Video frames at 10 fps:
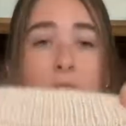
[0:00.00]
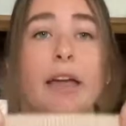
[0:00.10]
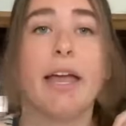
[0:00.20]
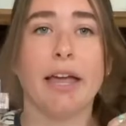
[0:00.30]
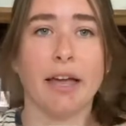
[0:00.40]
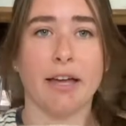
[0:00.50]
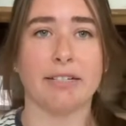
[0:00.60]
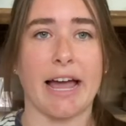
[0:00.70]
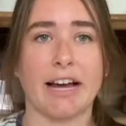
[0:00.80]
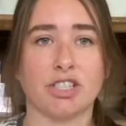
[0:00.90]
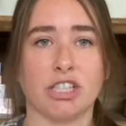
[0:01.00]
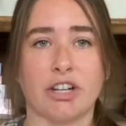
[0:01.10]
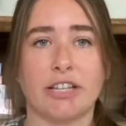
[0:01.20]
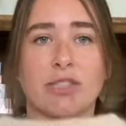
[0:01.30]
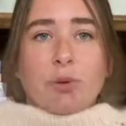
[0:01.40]
And I actually
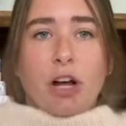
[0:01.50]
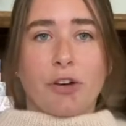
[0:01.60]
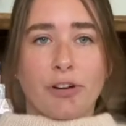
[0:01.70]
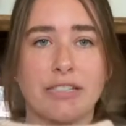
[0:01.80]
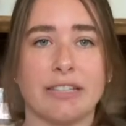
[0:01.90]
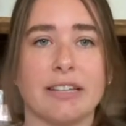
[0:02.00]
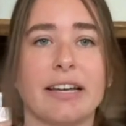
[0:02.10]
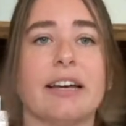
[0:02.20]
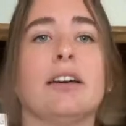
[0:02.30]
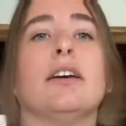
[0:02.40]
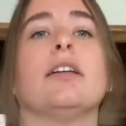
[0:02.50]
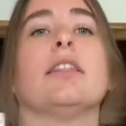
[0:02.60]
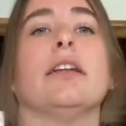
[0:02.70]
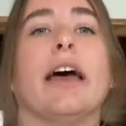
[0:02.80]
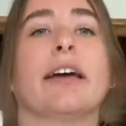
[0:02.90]
tried this one on recently.
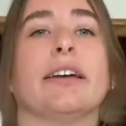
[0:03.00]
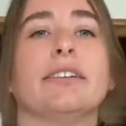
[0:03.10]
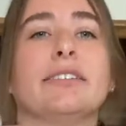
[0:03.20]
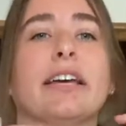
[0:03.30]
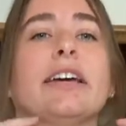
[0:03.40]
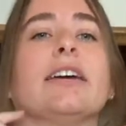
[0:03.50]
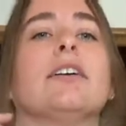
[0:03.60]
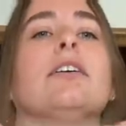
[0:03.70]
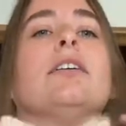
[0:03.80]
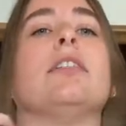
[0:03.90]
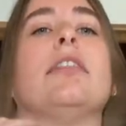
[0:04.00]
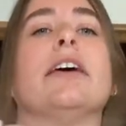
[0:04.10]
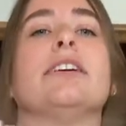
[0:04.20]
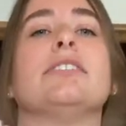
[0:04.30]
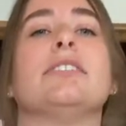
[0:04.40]
The neck is like
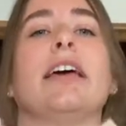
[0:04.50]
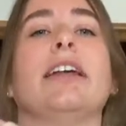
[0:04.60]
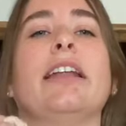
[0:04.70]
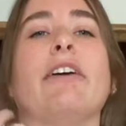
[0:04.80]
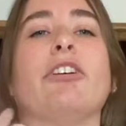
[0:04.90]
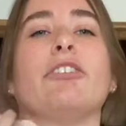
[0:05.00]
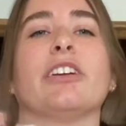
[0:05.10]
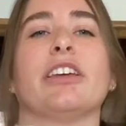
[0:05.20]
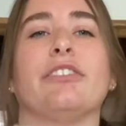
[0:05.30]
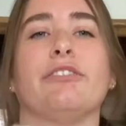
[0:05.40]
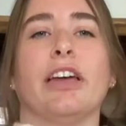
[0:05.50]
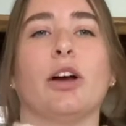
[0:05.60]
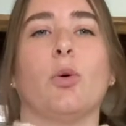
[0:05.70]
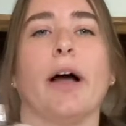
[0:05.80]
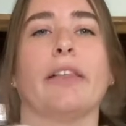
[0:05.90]
this, and it never really
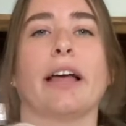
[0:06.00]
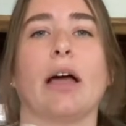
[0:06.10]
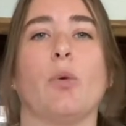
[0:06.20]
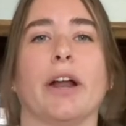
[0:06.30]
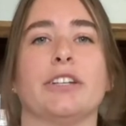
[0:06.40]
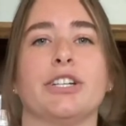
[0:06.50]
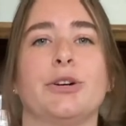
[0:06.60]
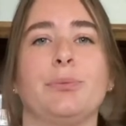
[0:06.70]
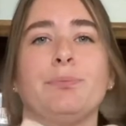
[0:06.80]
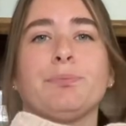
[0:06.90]
fit quite like I want it to.